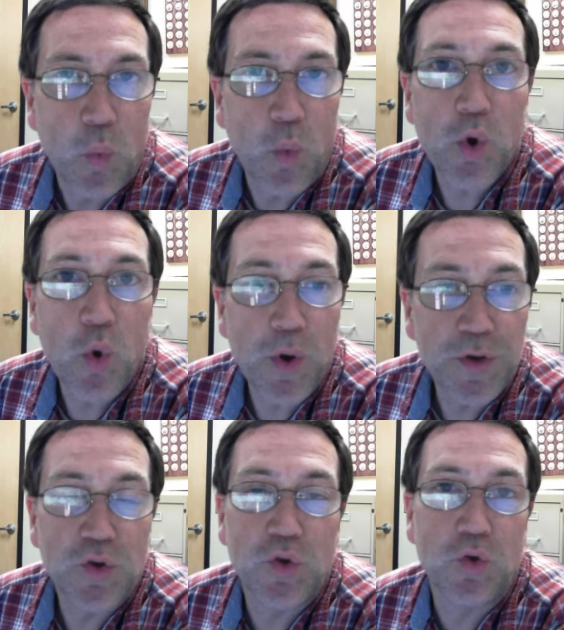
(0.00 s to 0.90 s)
we're
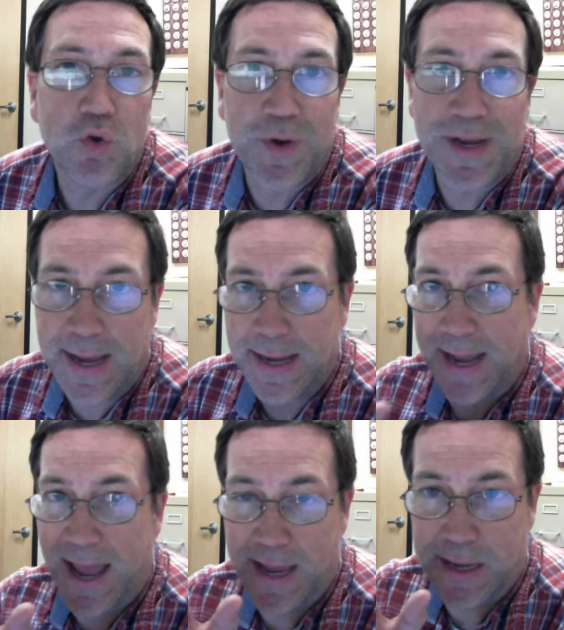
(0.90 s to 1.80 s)
going to
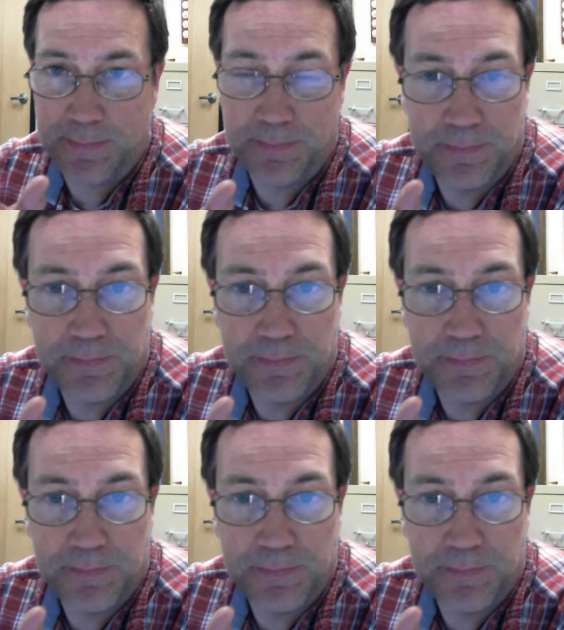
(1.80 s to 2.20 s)
create a